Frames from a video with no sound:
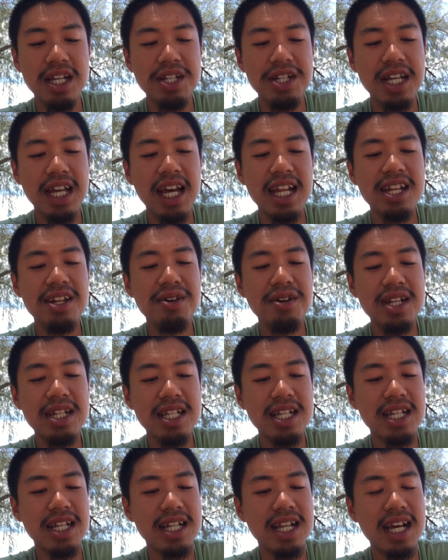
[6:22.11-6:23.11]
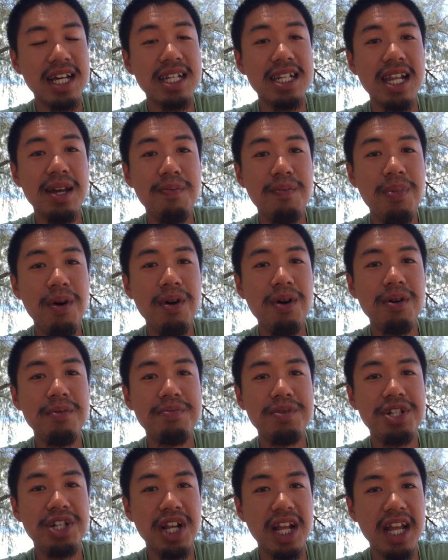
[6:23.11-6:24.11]
You can notice that they
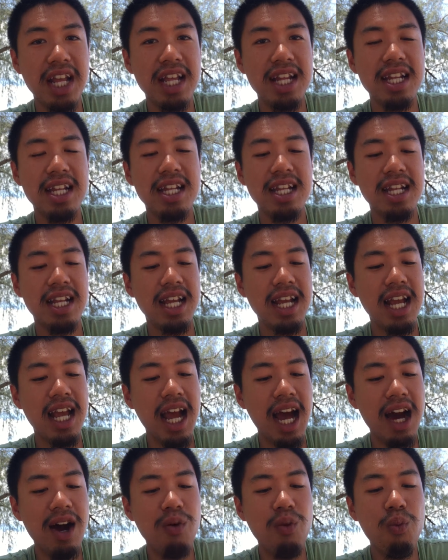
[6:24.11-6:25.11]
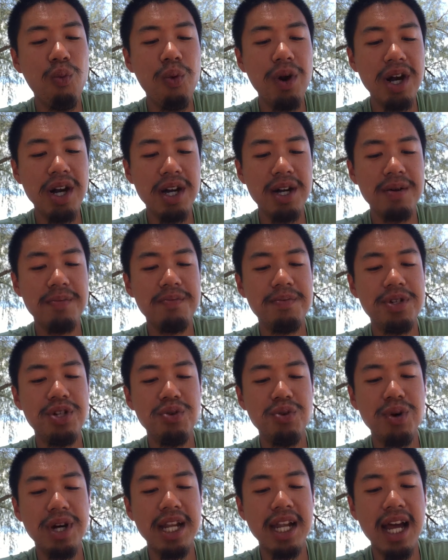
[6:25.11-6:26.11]
both change a verb
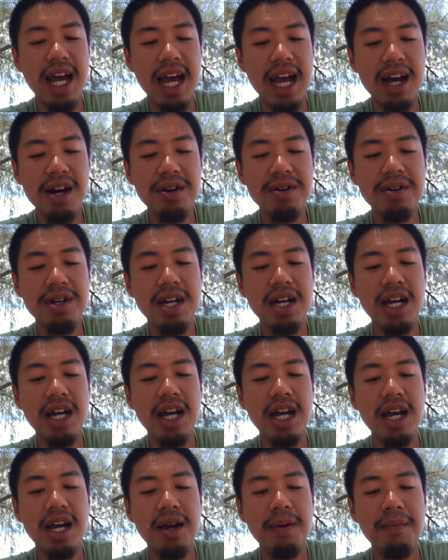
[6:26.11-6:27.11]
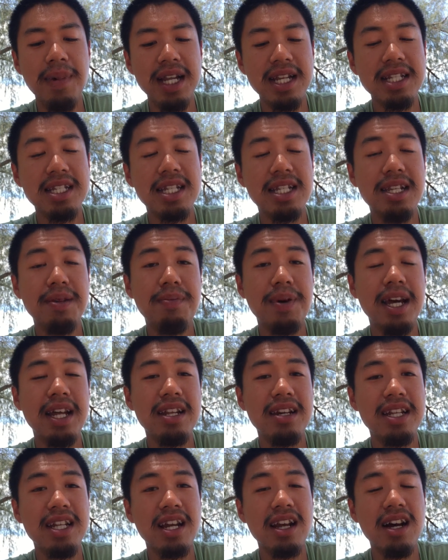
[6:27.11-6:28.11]
to a noun, but it
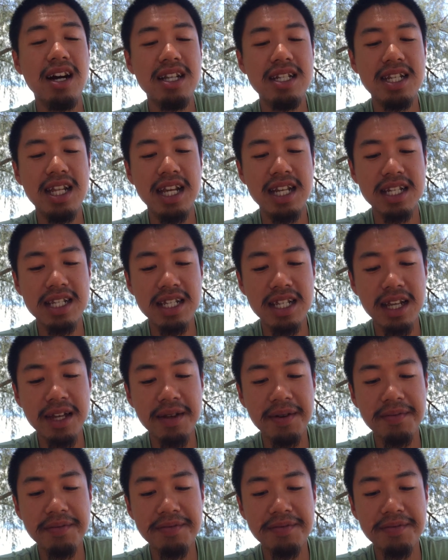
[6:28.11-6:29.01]
depends on the context.